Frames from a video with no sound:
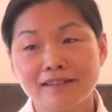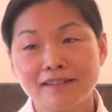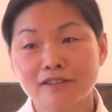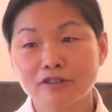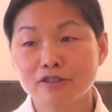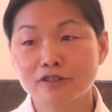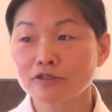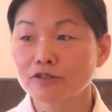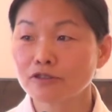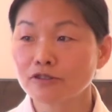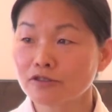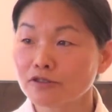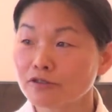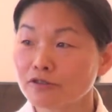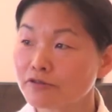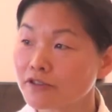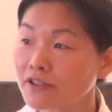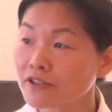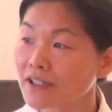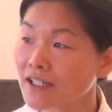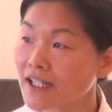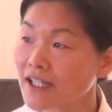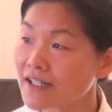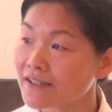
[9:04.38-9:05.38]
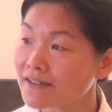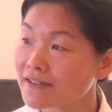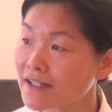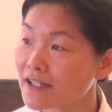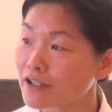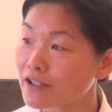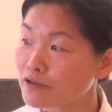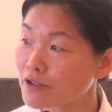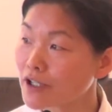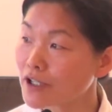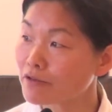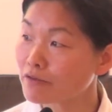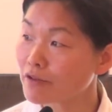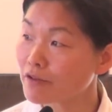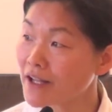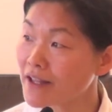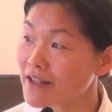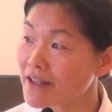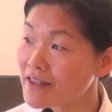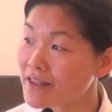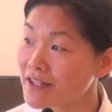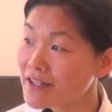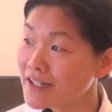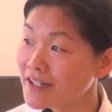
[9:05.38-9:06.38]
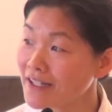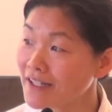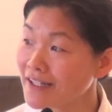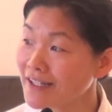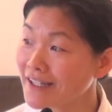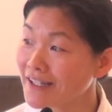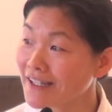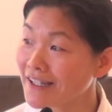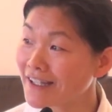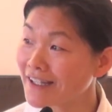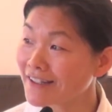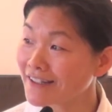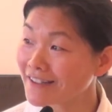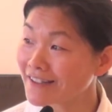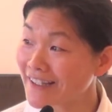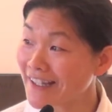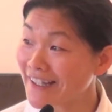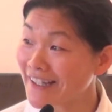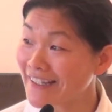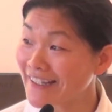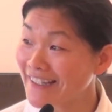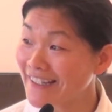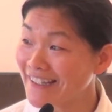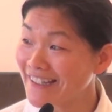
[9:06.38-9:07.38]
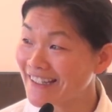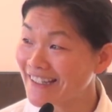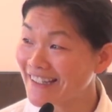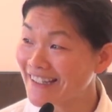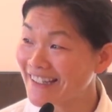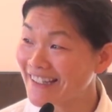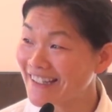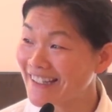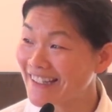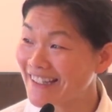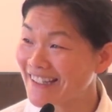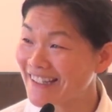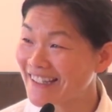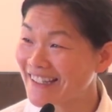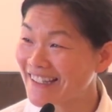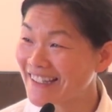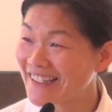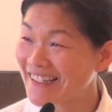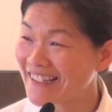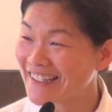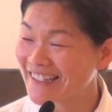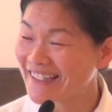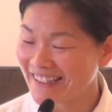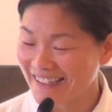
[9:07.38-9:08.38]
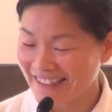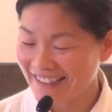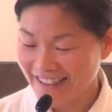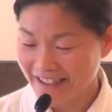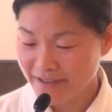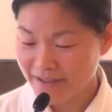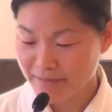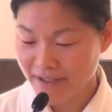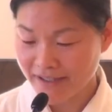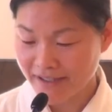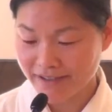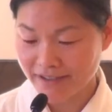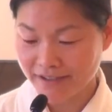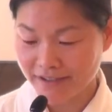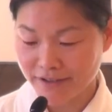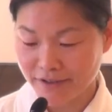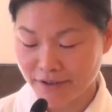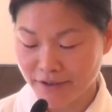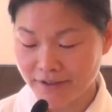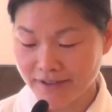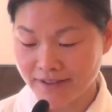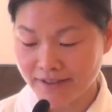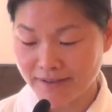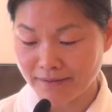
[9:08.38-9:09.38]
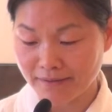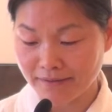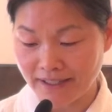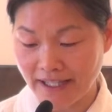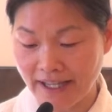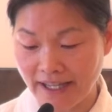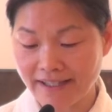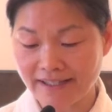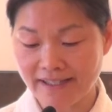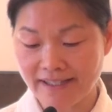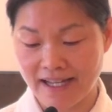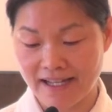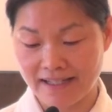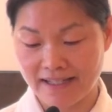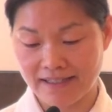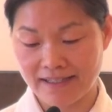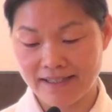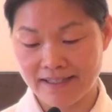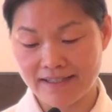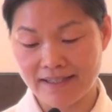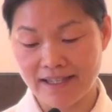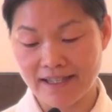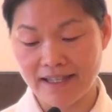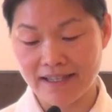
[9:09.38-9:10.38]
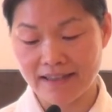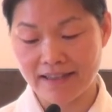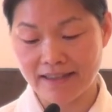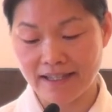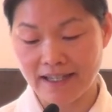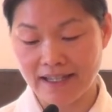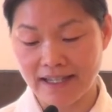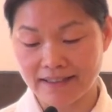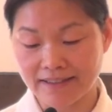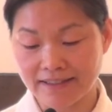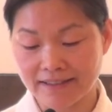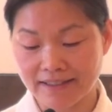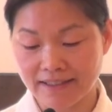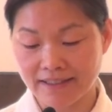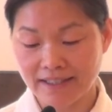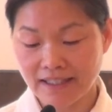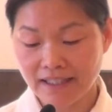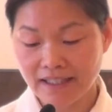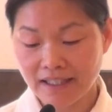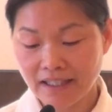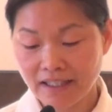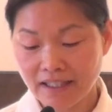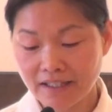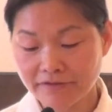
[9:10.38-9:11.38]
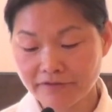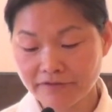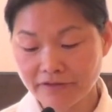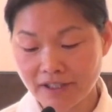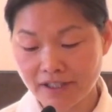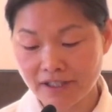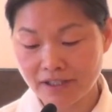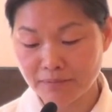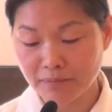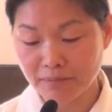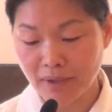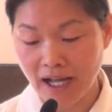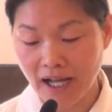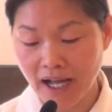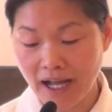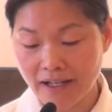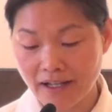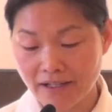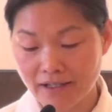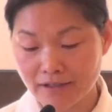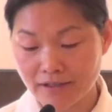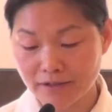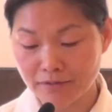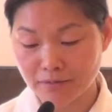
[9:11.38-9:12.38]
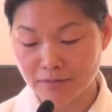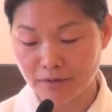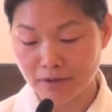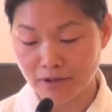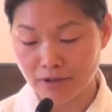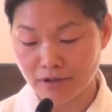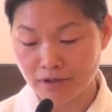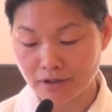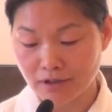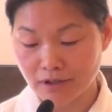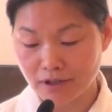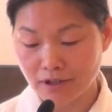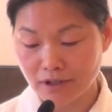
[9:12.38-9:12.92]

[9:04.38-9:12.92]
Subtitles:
good to realize that you are wealthy already. Master Chungsan said that if it's possible,